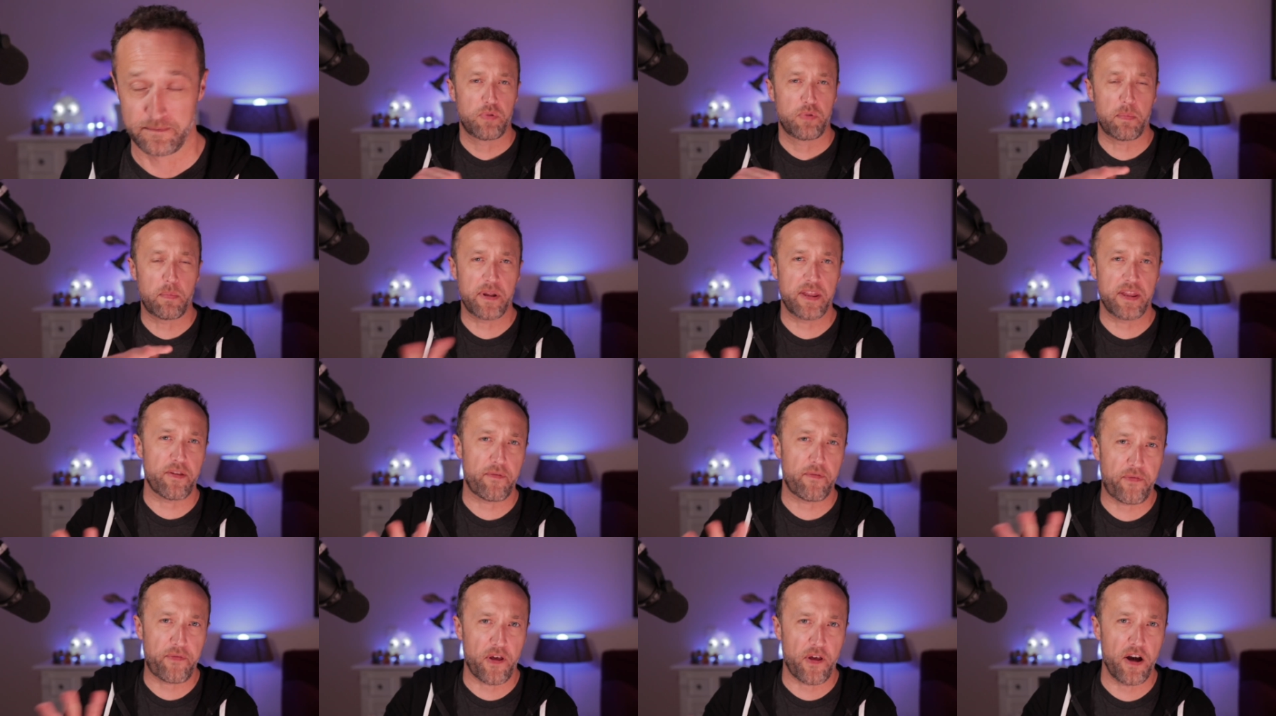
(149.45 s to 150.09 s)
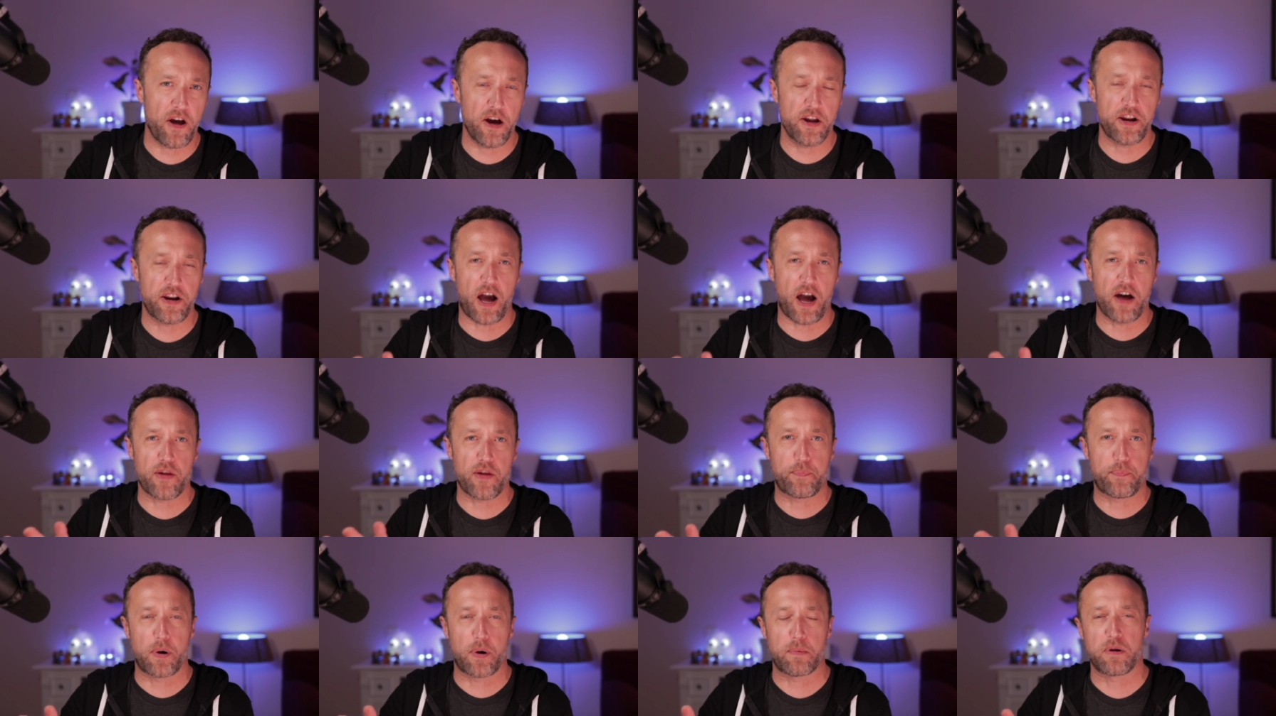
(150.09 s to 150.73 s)
Probably the third
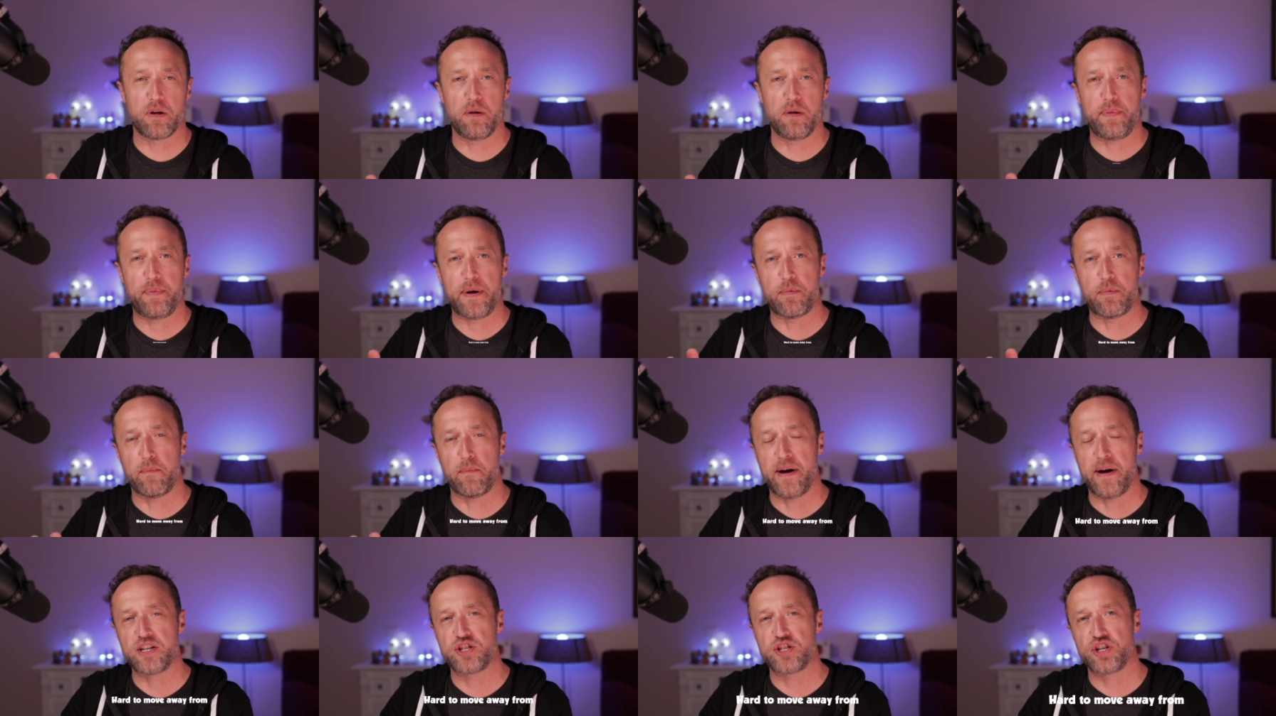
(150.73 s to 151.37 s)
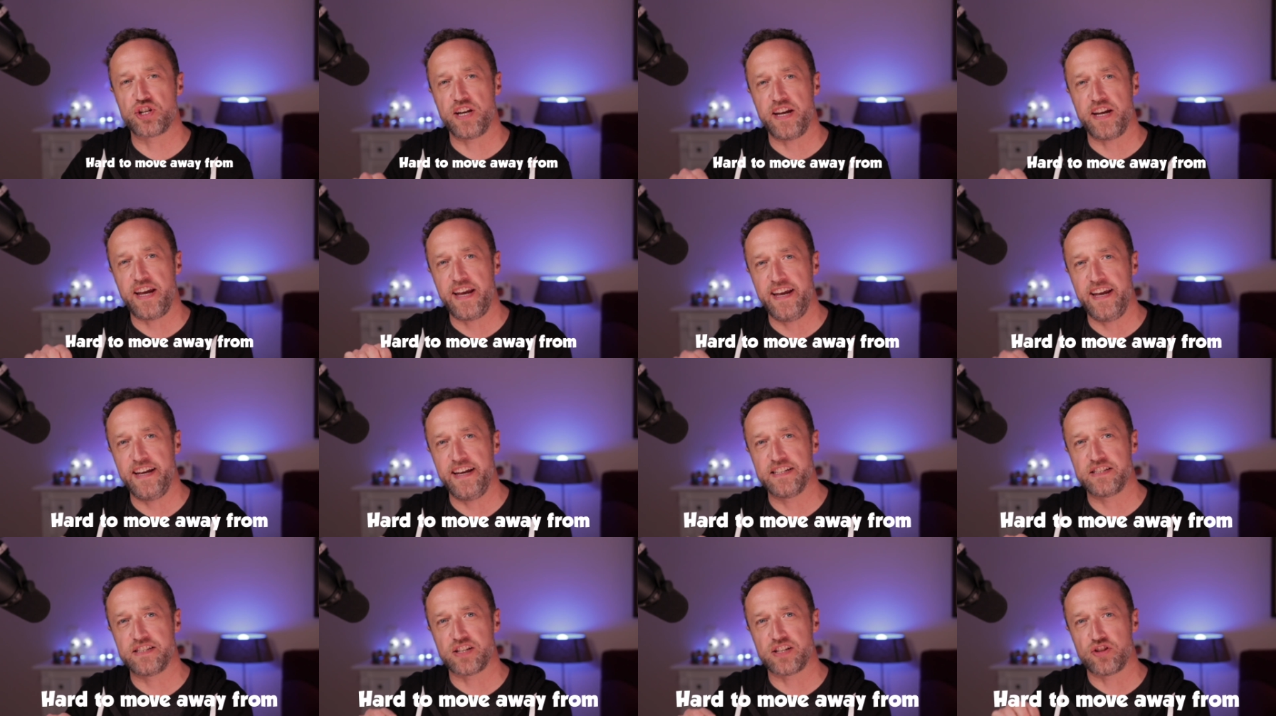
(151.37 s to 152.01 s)
other problem that people mention
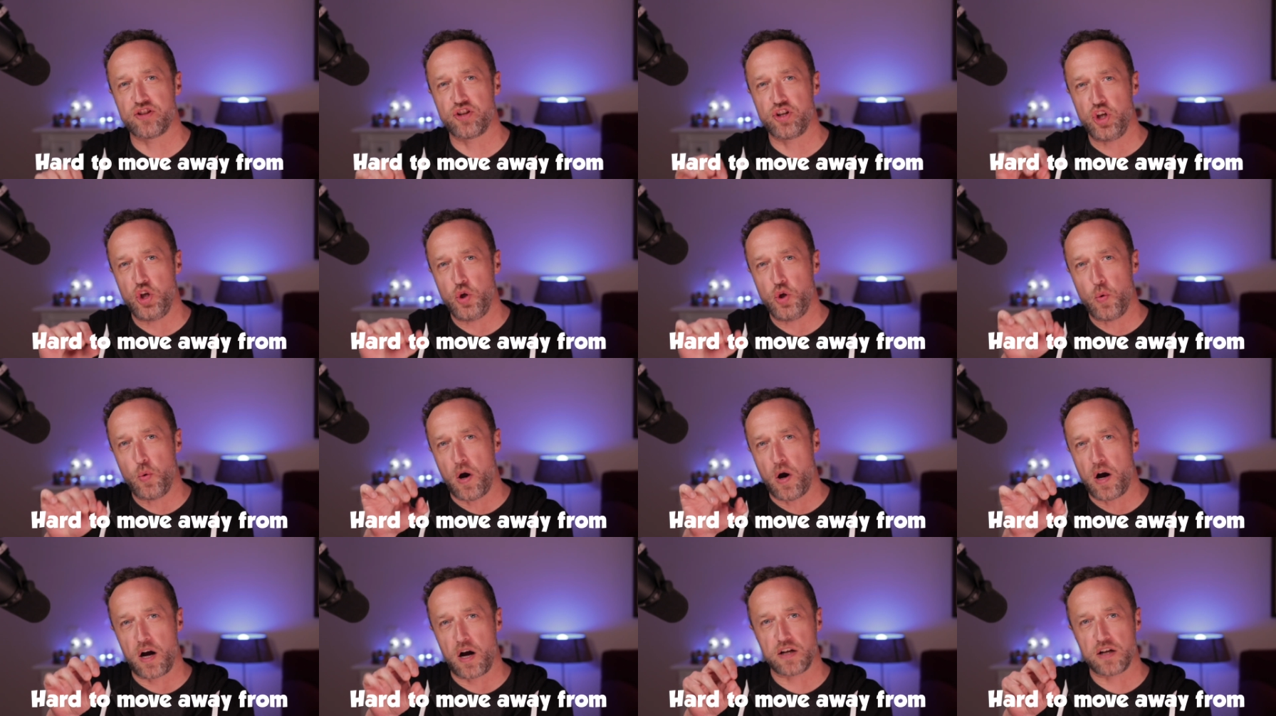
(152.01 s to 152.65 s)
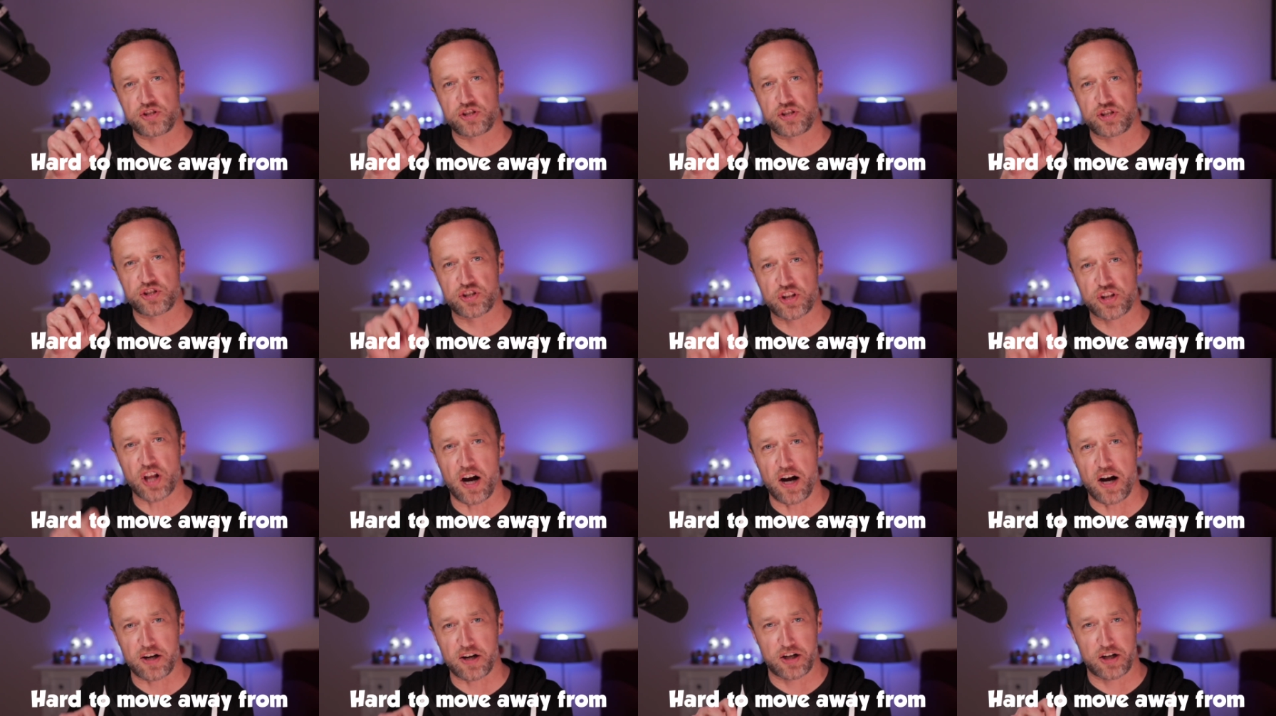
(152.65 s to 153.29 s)
is that you are
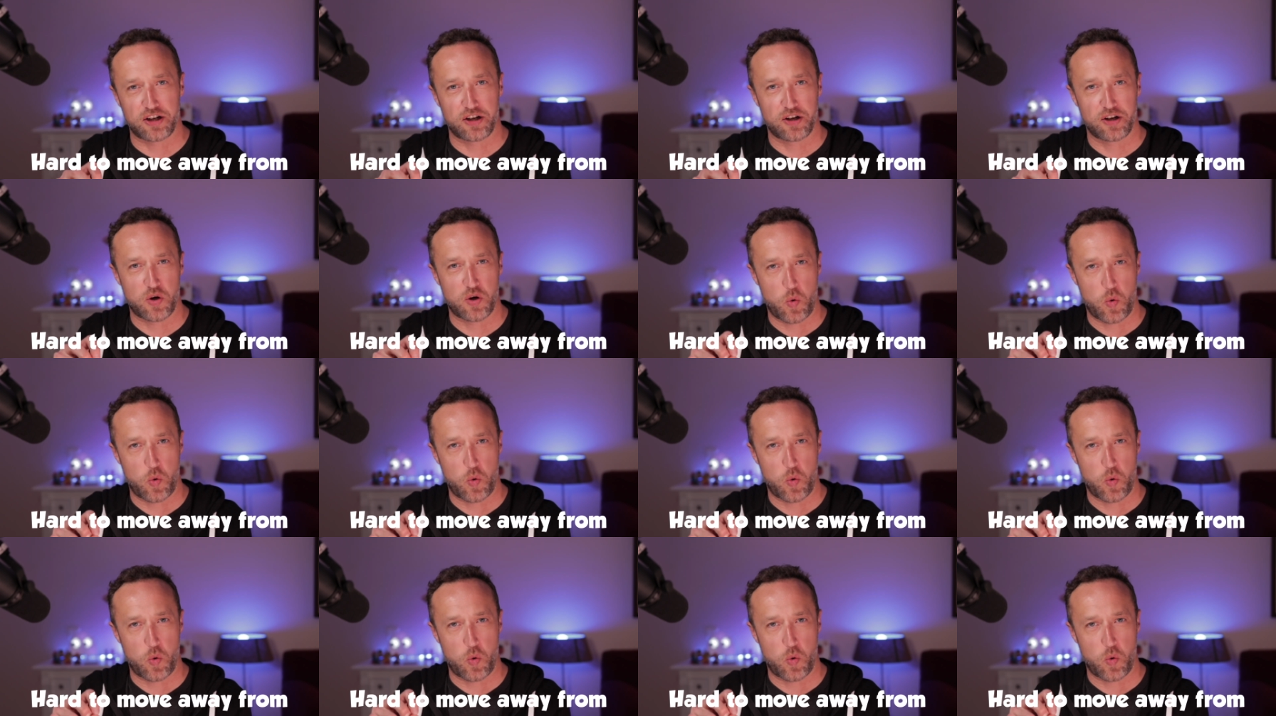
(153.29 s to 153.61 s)
stuck